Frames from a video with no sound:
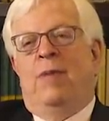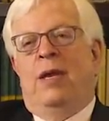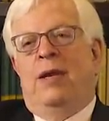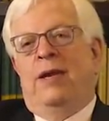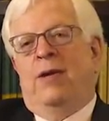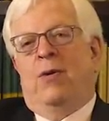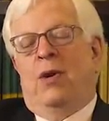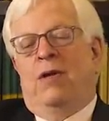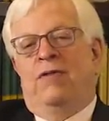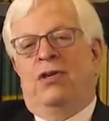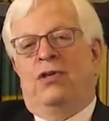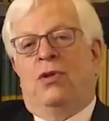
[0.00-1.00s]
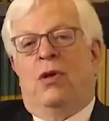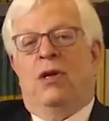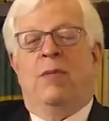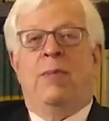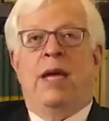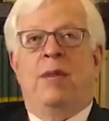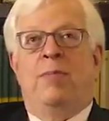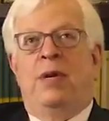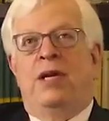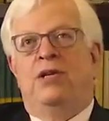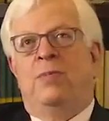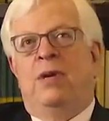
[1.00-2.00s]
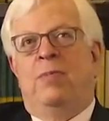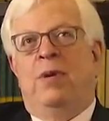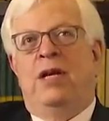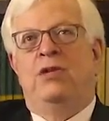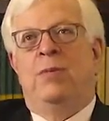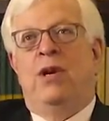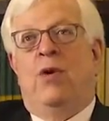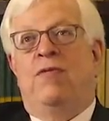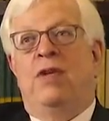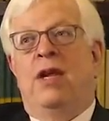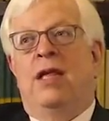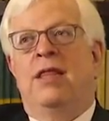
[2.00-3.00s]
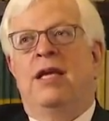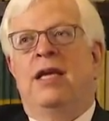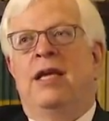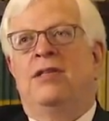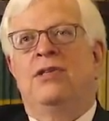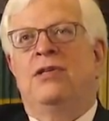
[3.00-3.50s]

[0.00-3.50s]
when all of this talk about impeachment over nothing,